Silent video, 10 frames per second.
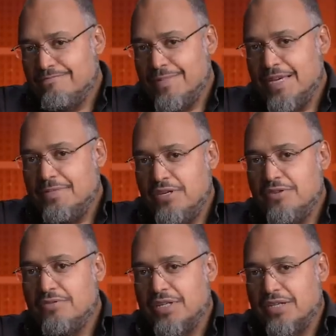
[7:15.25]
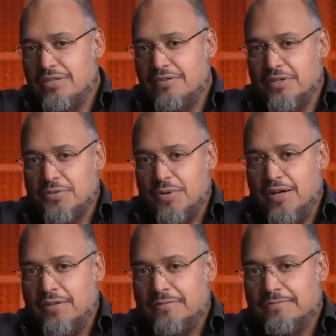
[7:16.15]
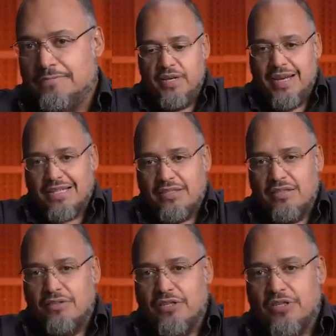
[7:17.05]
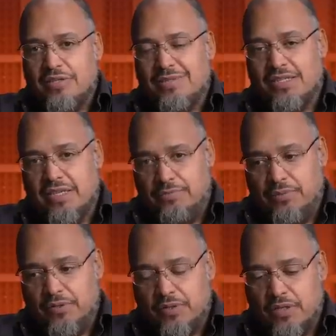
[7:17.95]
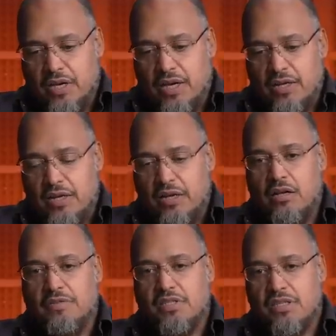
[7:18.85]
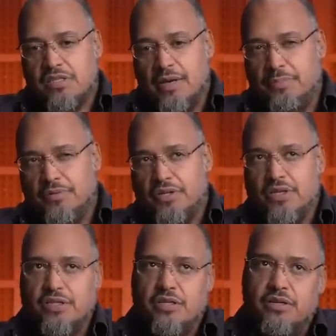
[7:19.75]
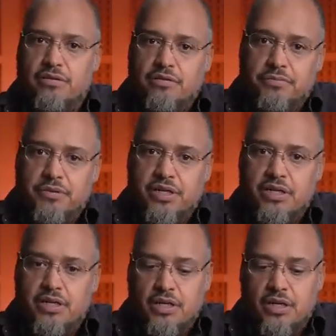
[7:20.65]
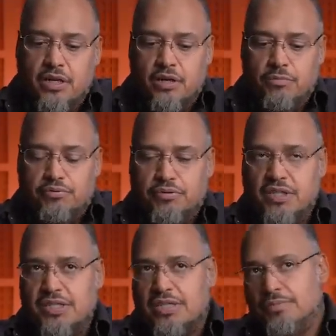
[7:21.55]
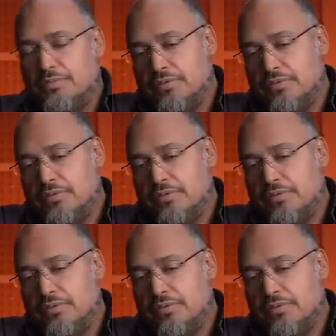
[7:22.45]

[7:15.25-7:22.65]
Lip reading: maybe you need to as well. Next, let's look at some examples. And in all of these examples, you're going to see 3 pretty simple